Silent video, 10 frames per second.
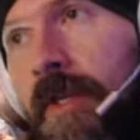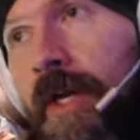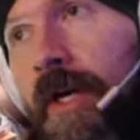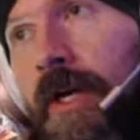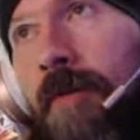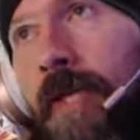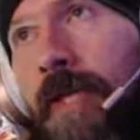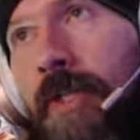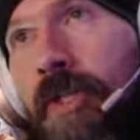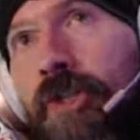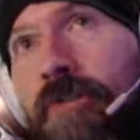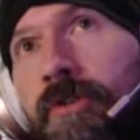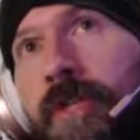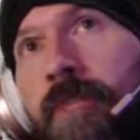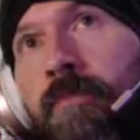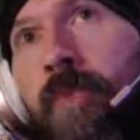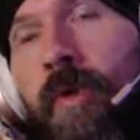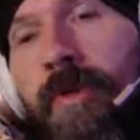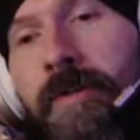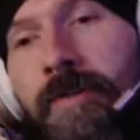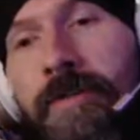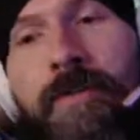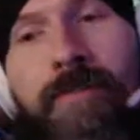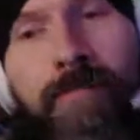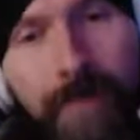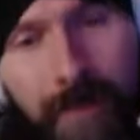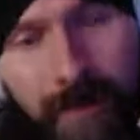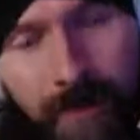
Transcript: And it's hugely important, since we're